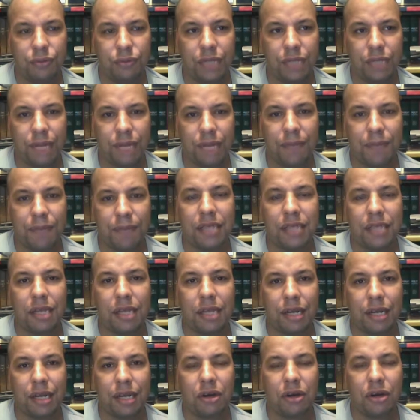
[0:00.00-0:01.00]
they
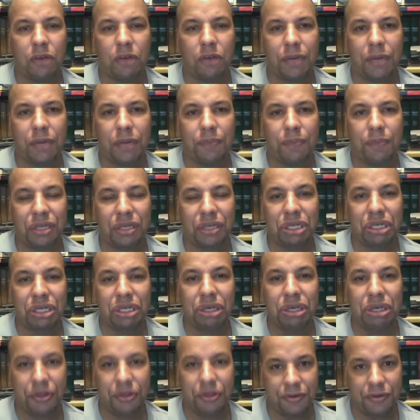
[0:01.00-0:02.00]
basically copied
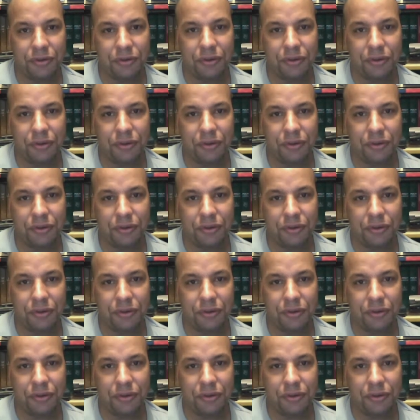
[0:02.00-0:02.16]
Pachinko.